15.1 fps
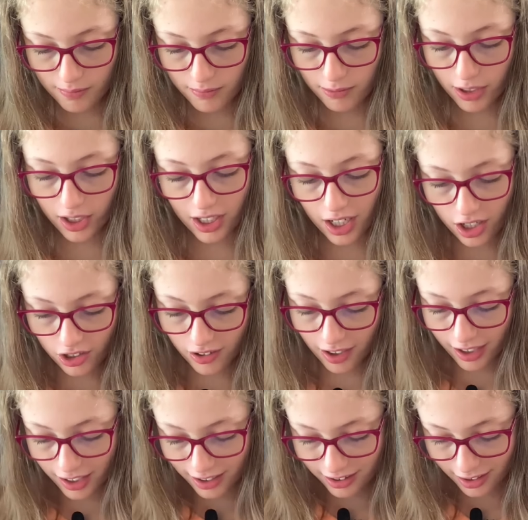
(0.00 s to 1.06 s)
well, you can't do
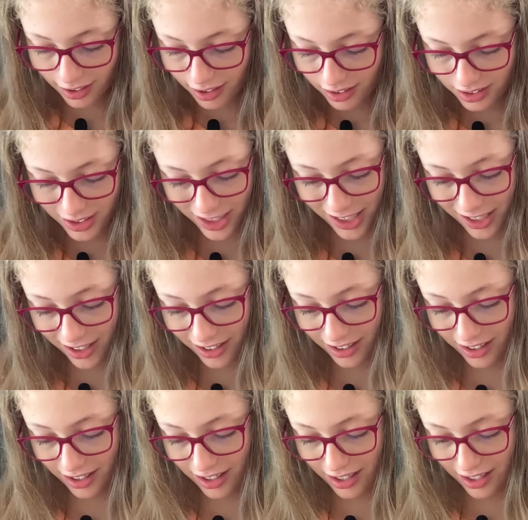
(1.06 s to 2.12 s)
that either. So
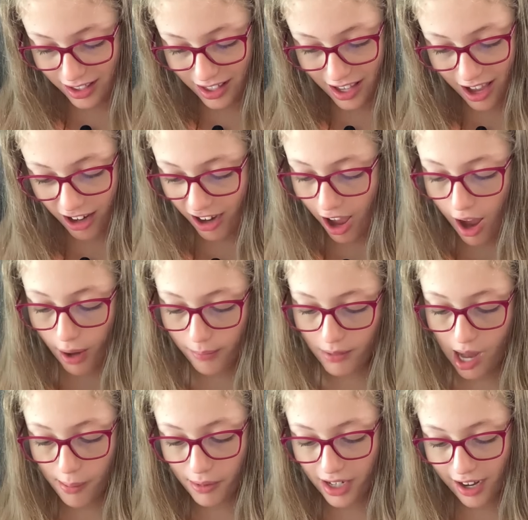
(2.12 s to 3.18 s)
yeah, I'm
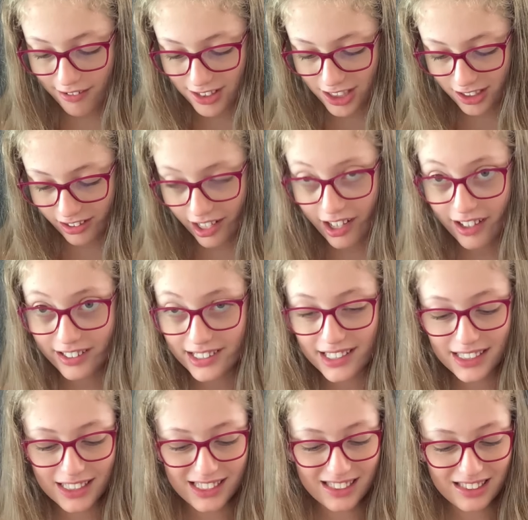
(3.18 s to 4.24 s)
gonna have to learn
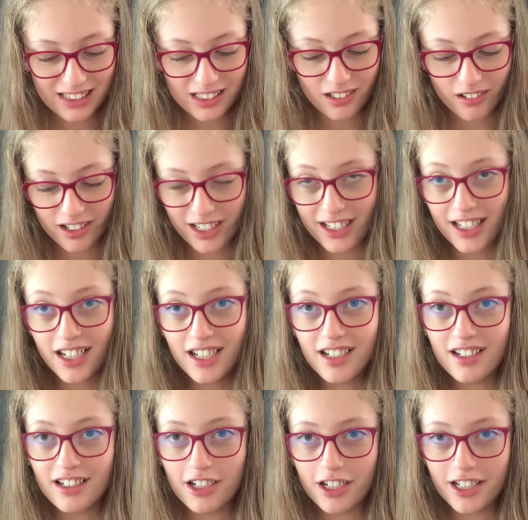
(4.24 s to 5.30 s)
because this already
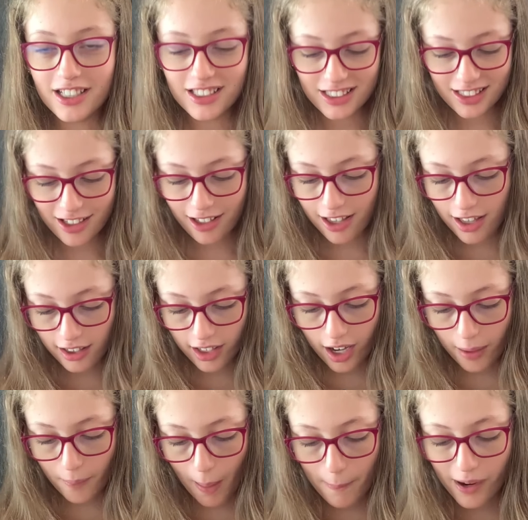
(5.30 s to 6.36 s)
is
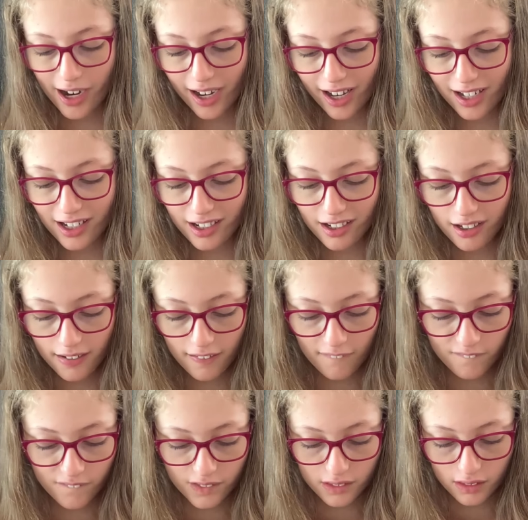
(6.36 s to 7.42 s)
killing my brain.
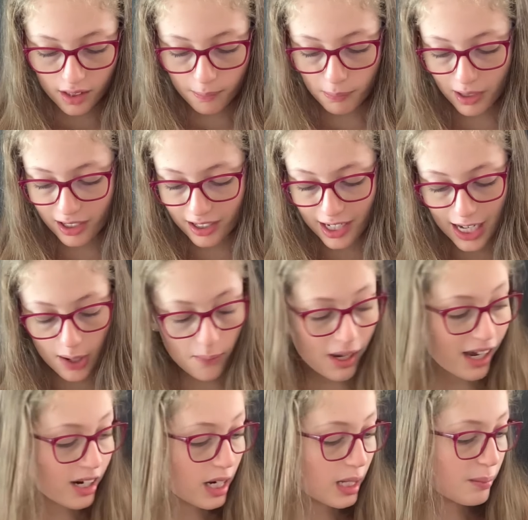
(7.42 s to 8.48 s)
But now we're
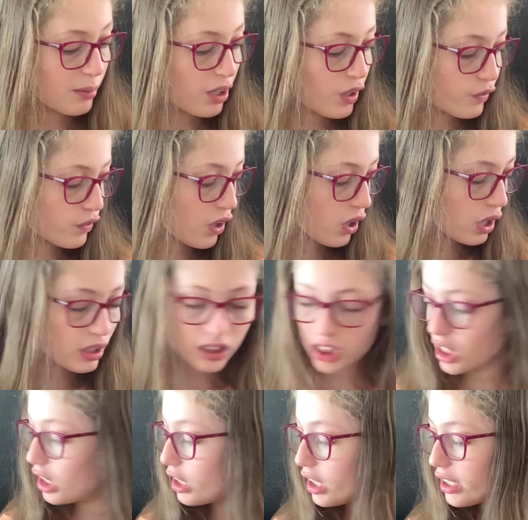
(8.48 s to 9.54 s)
gonna move on to
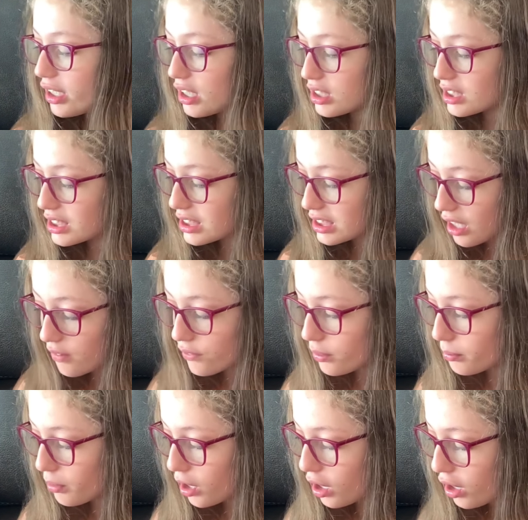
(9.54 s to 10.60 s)
the
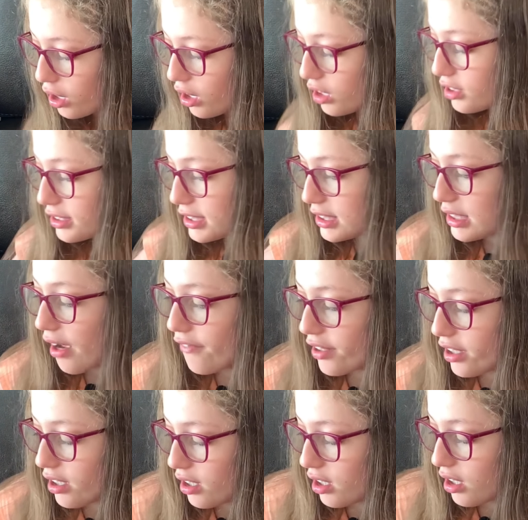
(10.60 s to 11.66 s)
7x7.
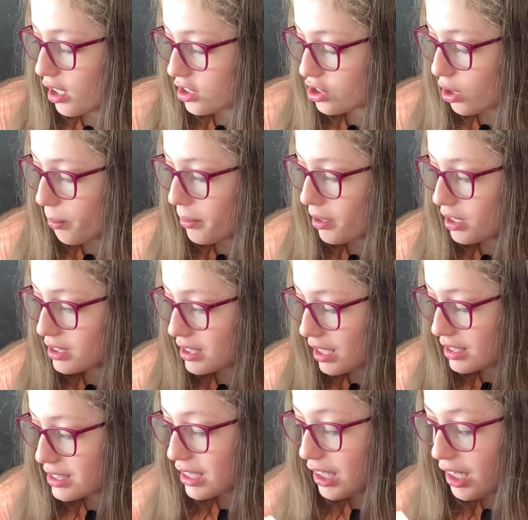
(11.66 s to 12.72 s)
I'm just gonna put this in
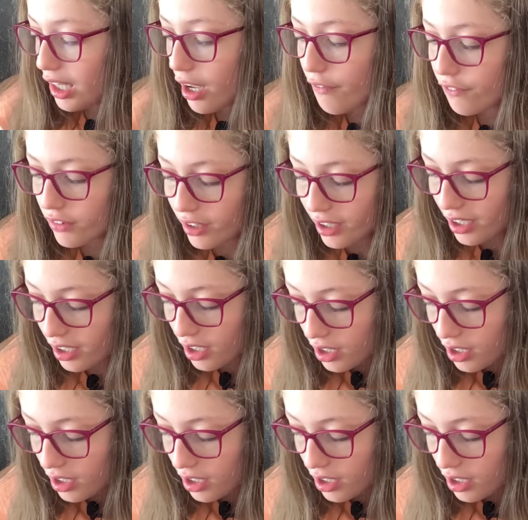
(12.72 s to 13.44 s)
its lovely